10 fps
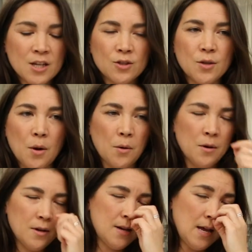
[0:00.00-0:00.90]

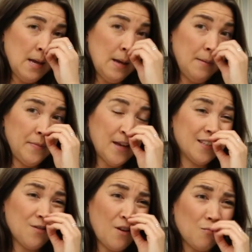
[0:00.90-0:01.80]
So
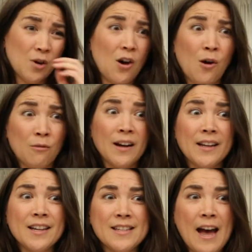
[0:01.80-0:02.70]
that's what
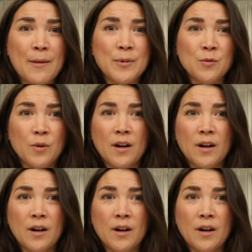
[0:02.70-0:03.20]
already has happened,